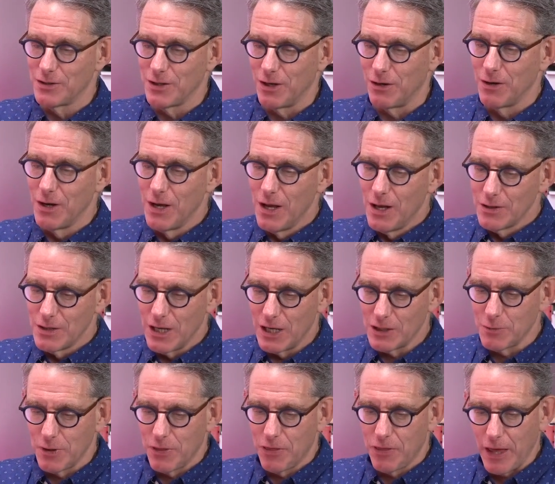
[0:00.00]
So
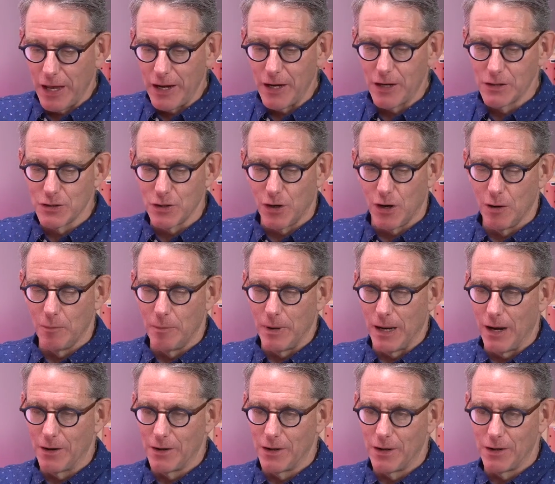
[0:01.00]
that's what Theta is all
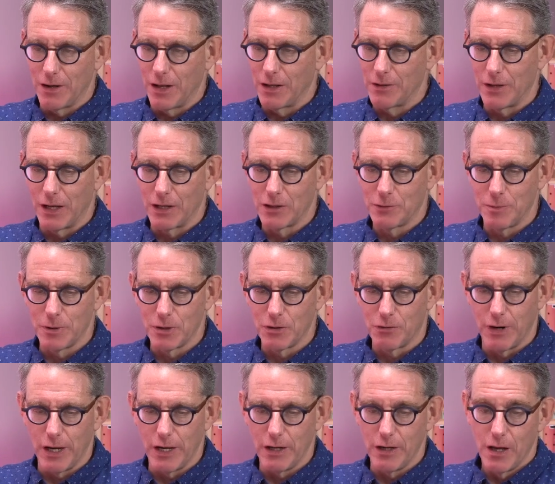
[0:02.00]
about, and that's been
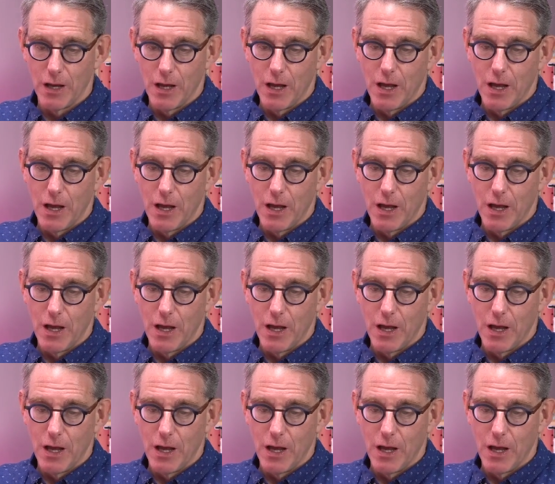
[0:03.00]
great.